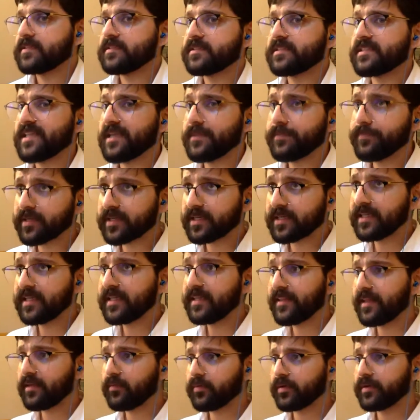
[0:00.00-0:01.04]

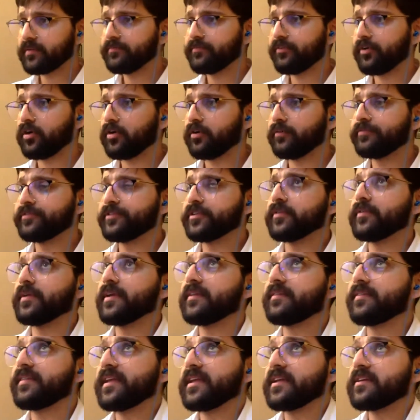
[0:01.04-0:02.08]
Typically, they would involve
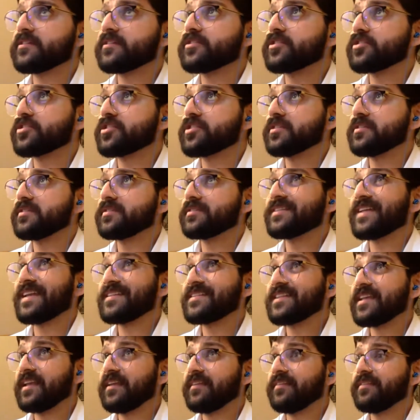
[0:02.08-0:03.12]
doing things such as
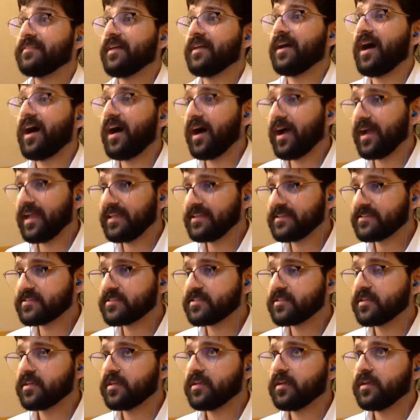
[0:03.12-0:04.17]
setting the
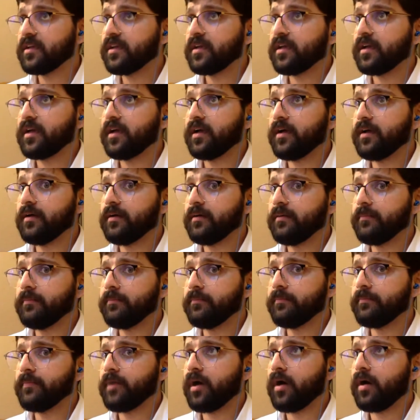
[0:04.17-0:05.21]
height
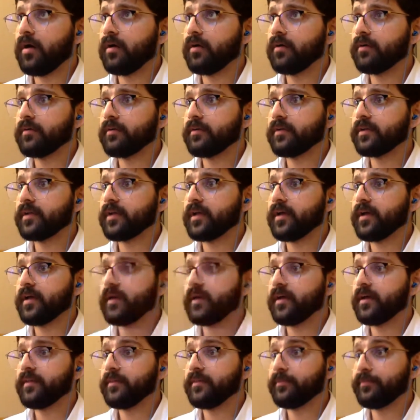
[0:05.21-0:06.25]
on
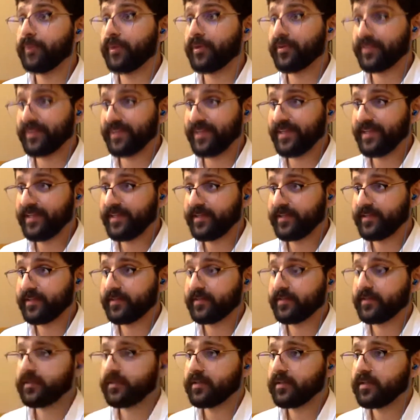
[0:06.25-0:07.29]
the body
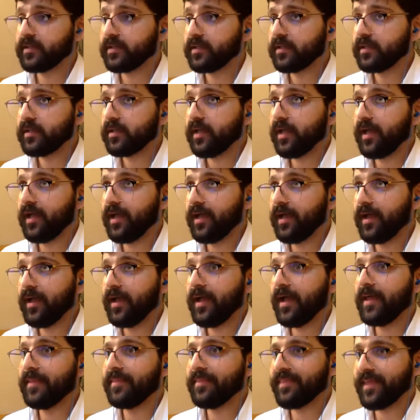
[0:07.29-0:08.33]

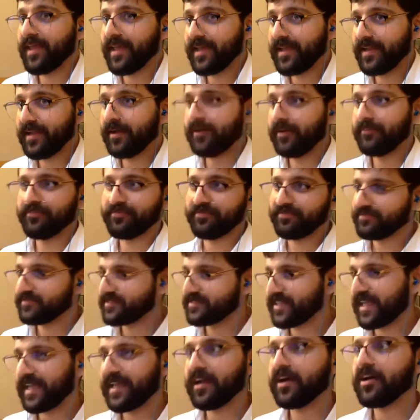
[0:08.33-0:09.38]
and then of,
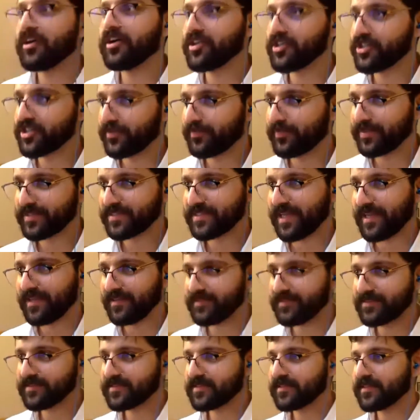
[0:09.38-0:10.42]
say,
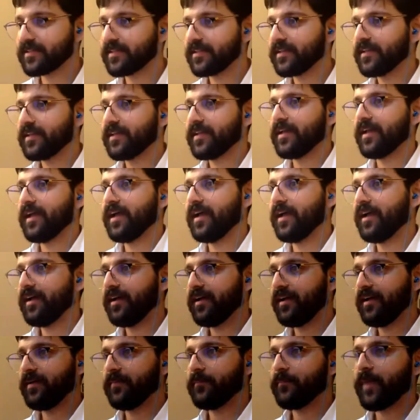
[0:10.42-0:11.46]
100%.
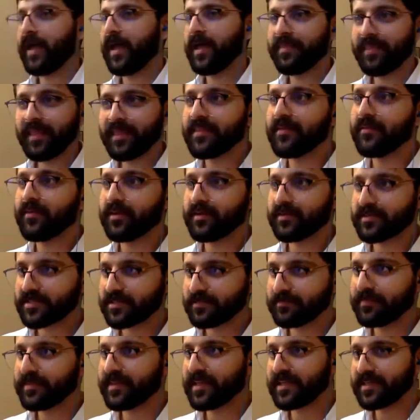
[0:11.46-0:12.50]
And then there are some
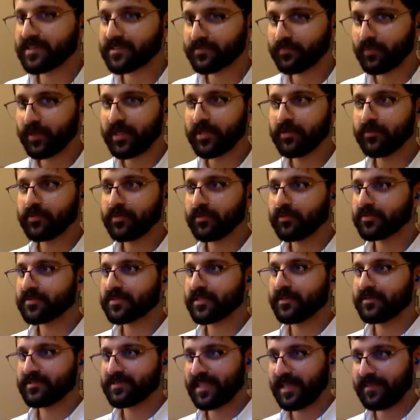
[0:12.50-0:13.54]
things where you would also
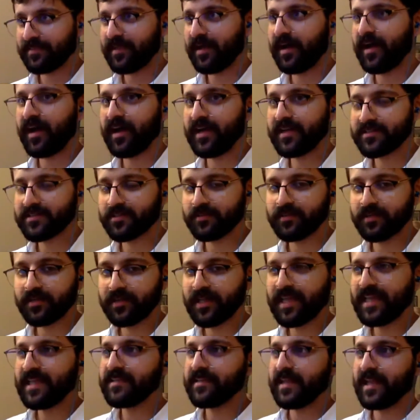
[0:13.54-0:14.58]
set the height on an
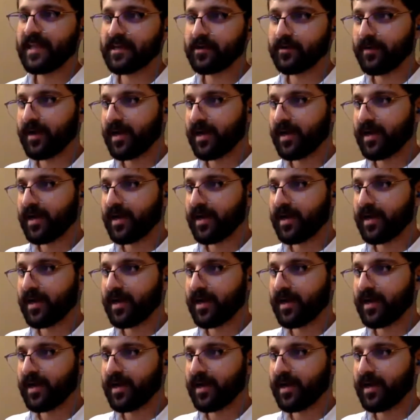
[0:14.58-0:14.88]
inner